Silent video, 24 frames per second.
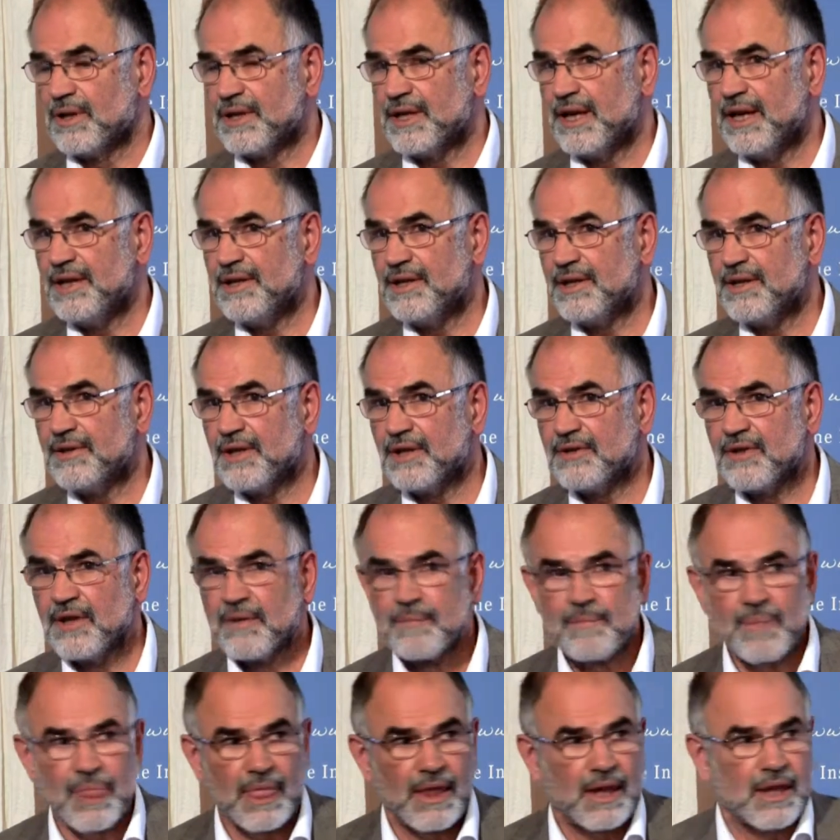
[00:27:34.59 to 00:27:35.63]
The idea that,
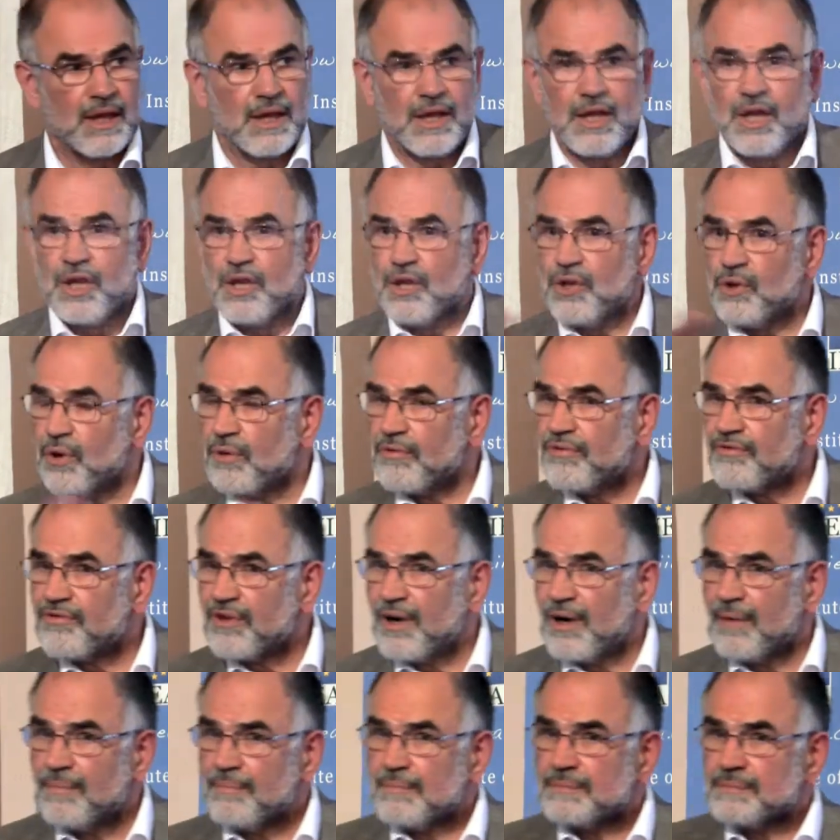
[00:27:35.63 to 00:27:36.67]
you know,
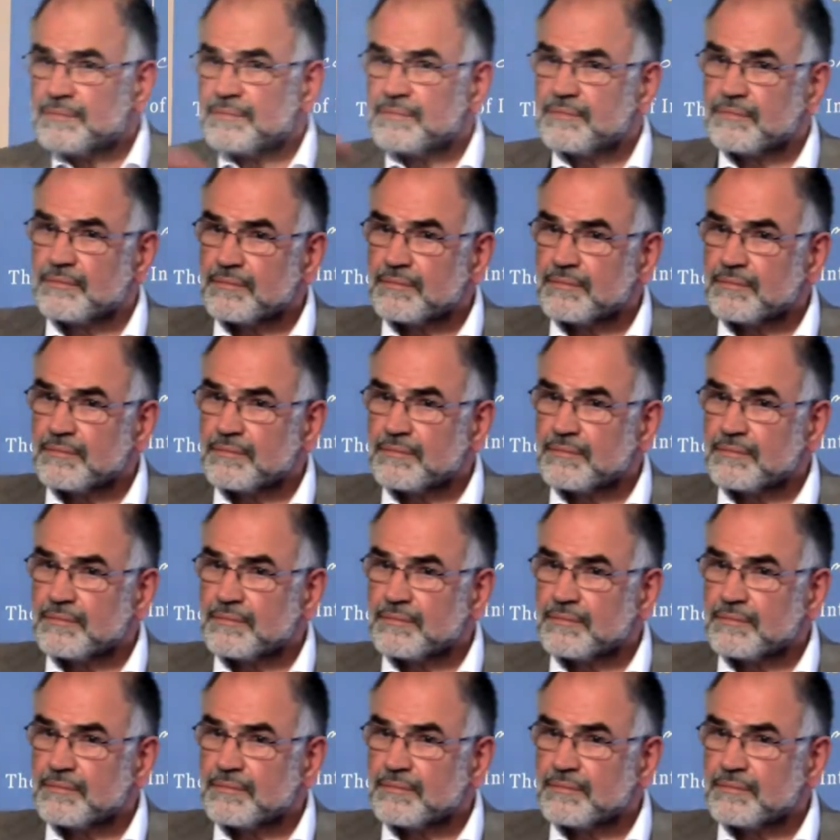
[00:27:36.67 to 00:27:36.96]
from